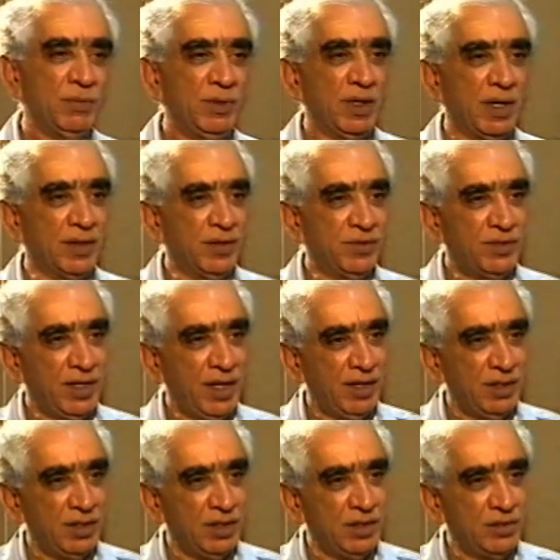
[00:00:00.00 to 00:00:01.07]
We
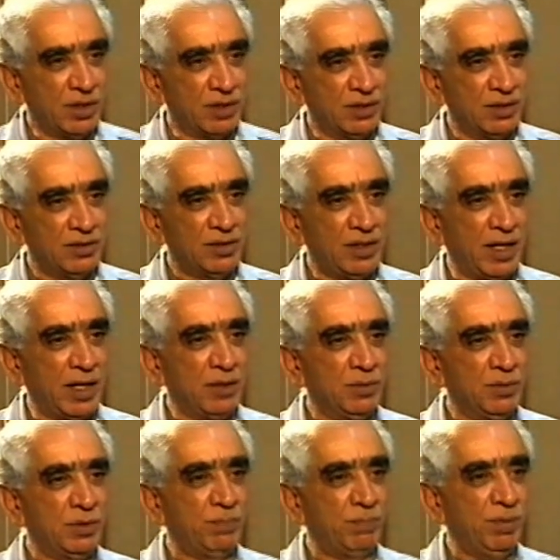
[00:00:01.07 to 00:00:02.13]
understand each other's
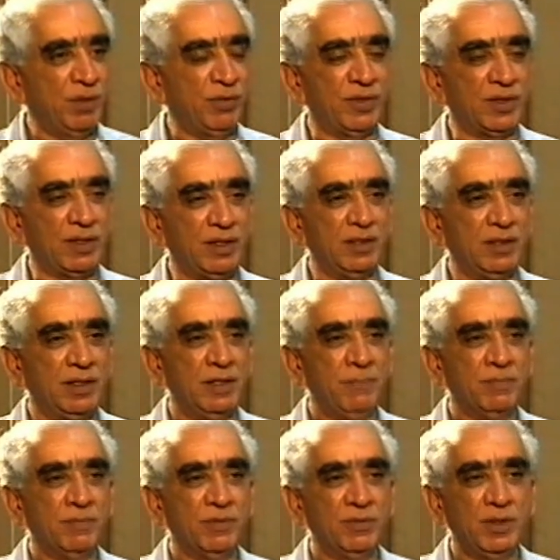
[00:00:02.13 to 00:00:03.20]
language perfectly.
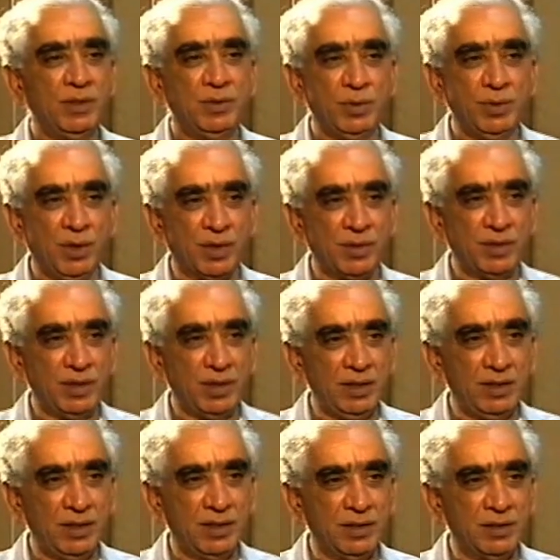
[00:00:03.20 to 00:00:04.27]
We do not
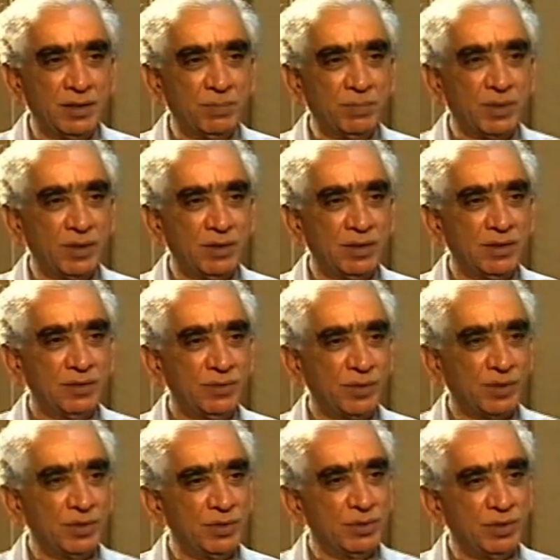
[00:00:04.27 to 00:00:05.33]
need interpreters
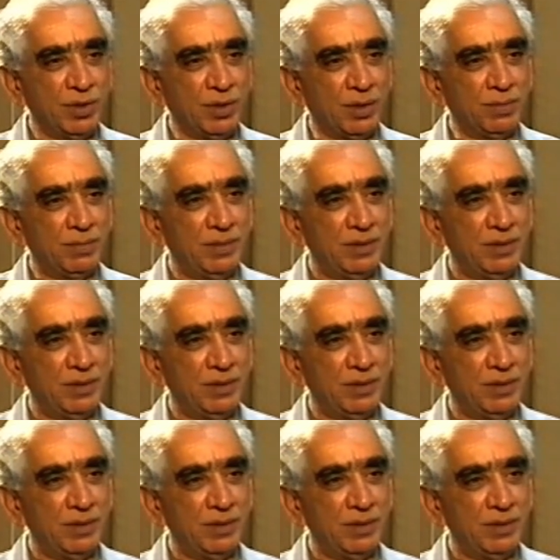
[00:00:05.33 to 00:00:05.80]
for this job.